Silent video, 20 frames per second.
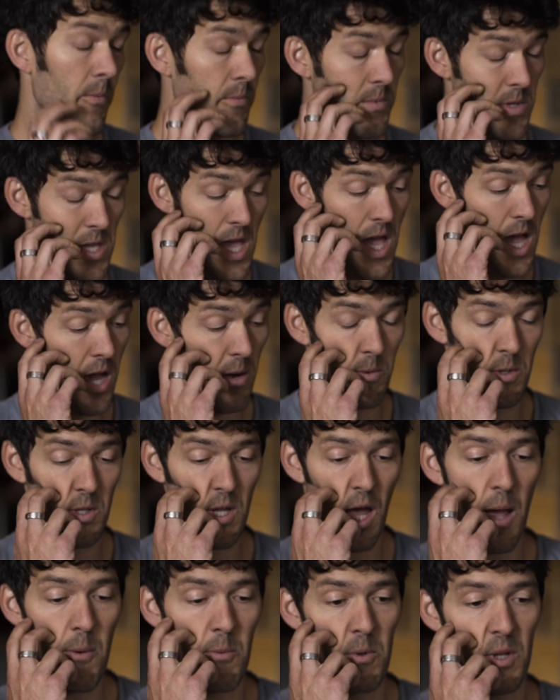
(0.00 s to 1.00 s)
Yeah,
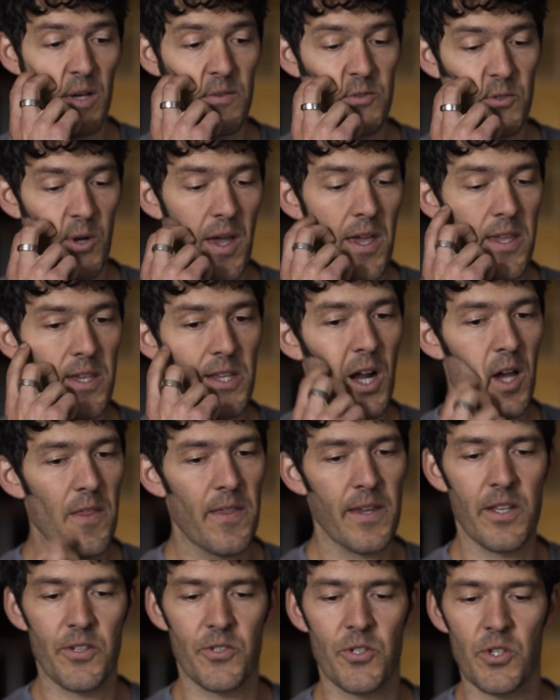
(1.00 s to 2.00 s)
I would love to. I
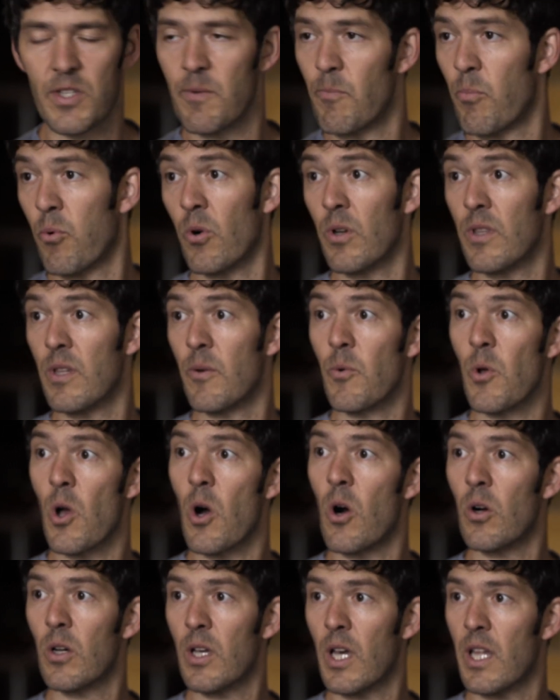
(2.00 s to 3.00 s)
think it's just important that we
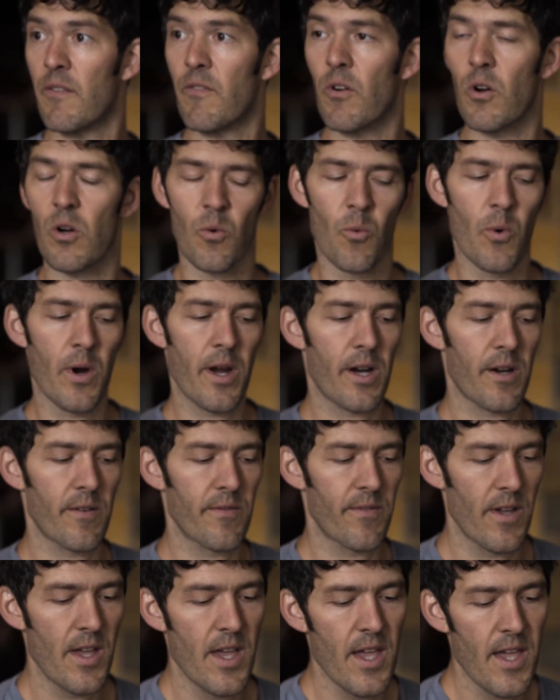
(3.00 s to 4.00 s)
all kind of are aware